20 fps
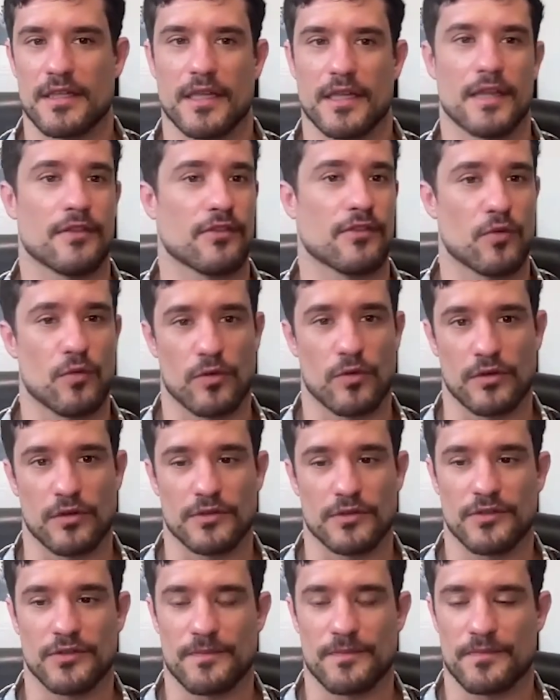in the
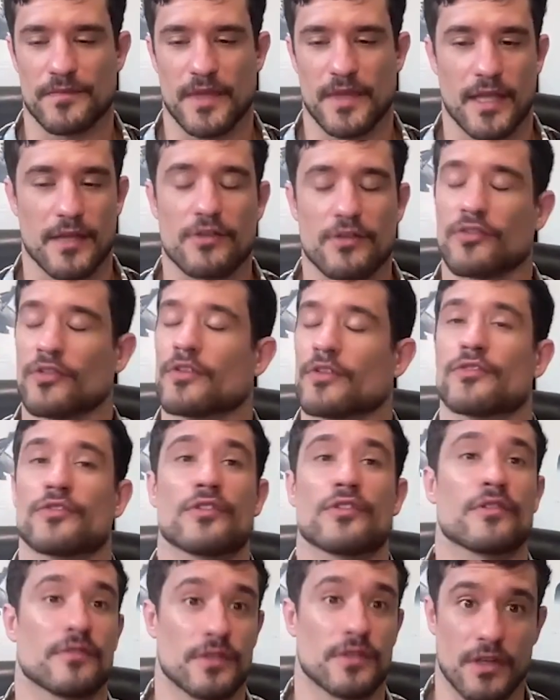world. And
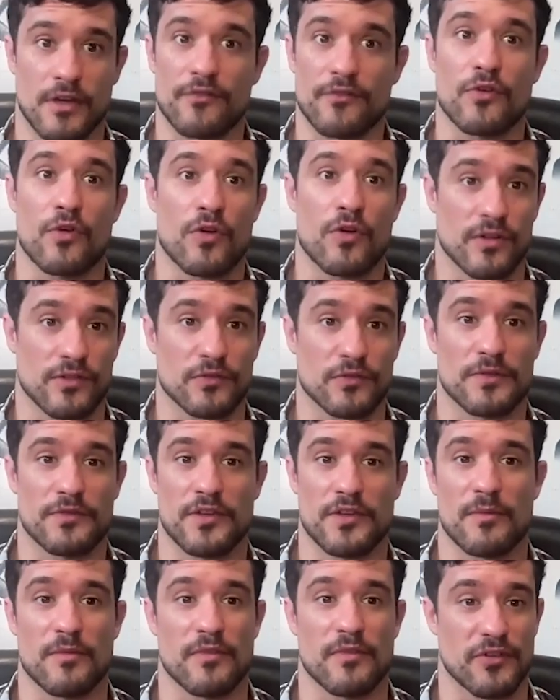certainly, of course, we've
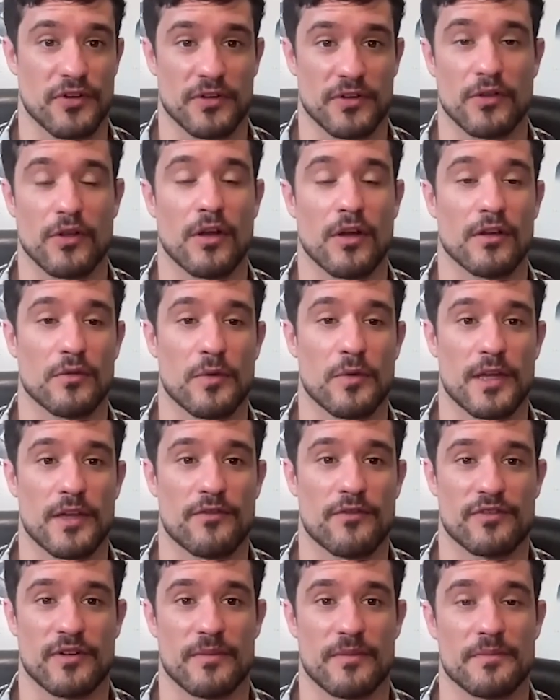come a very long way
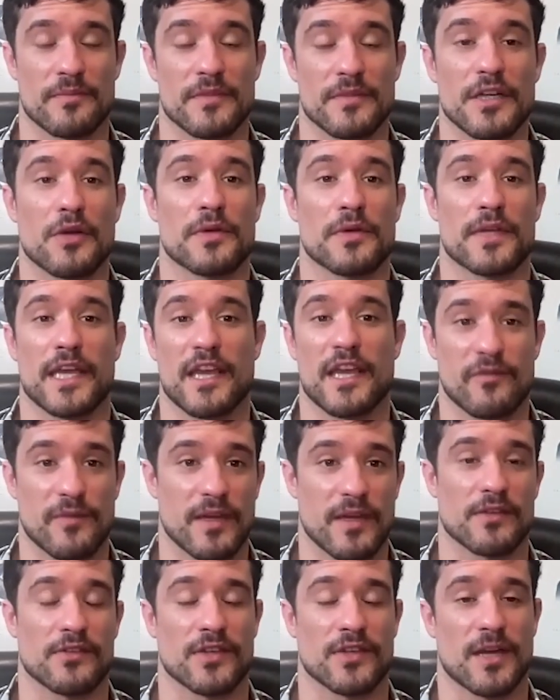from,
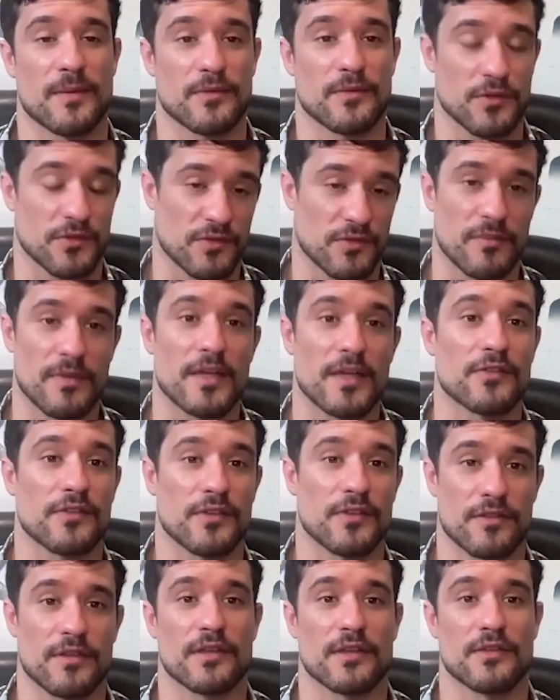caveman times. There's
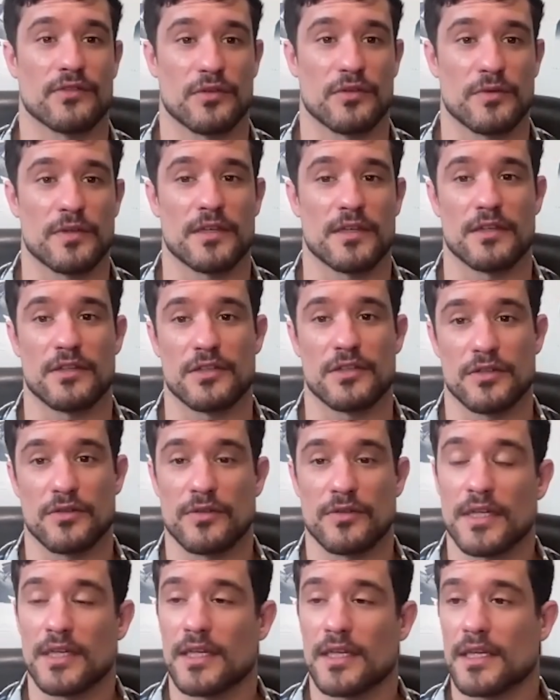amazing things that we can
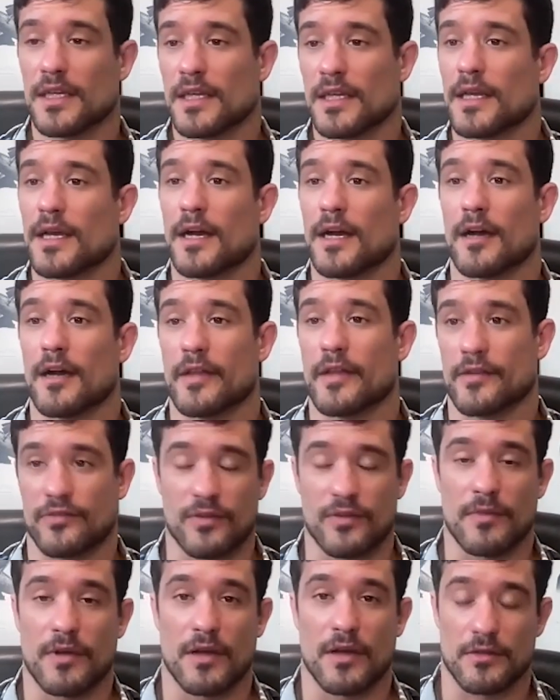do. And
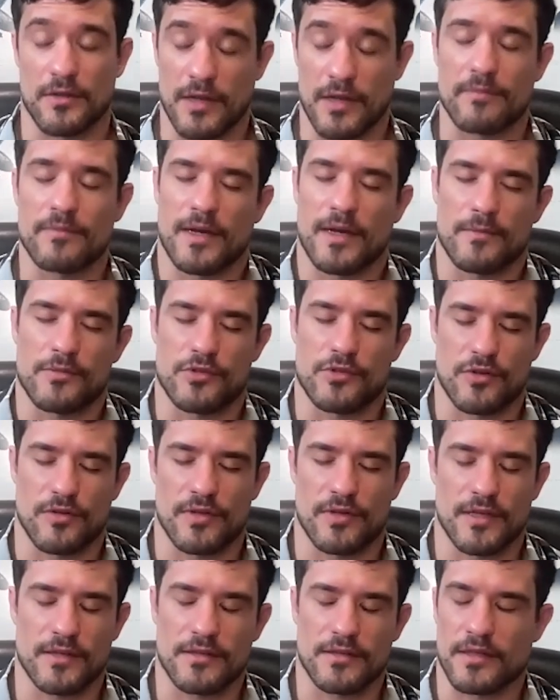some, I'm sure
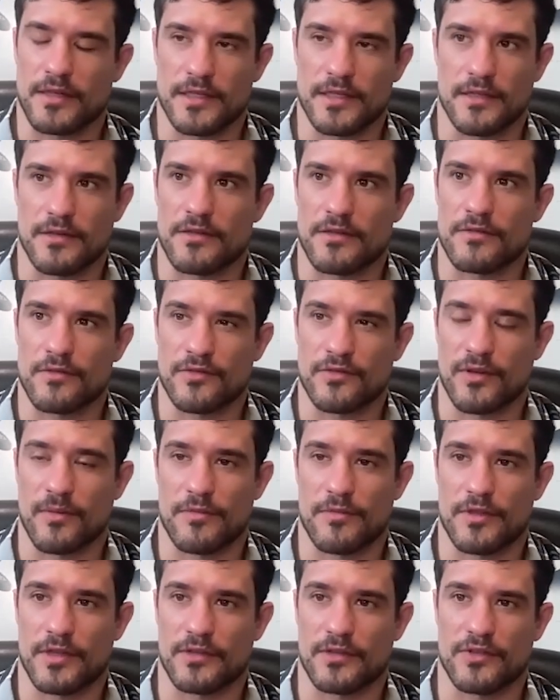that, again,
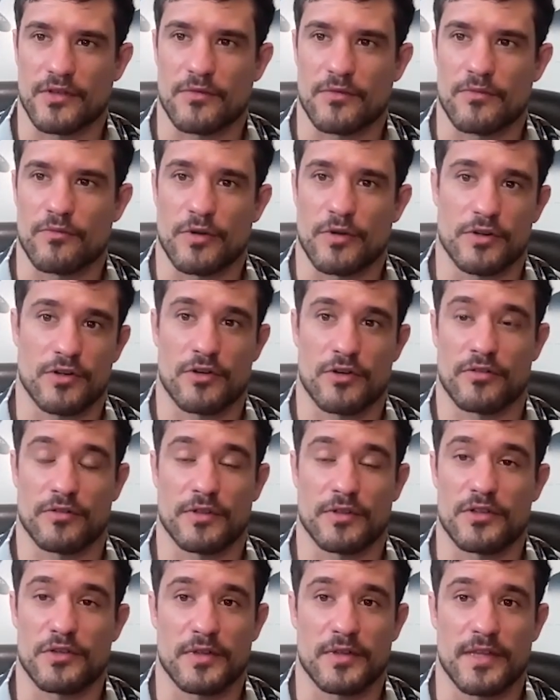some things that we're
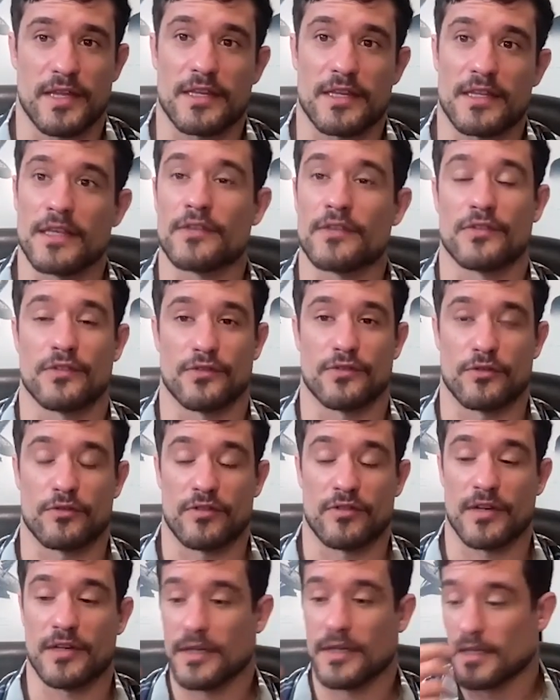currently doing that isn't so
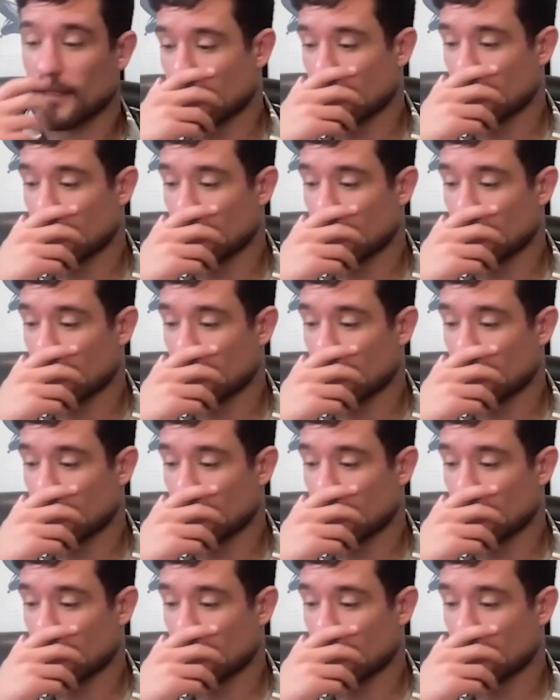great.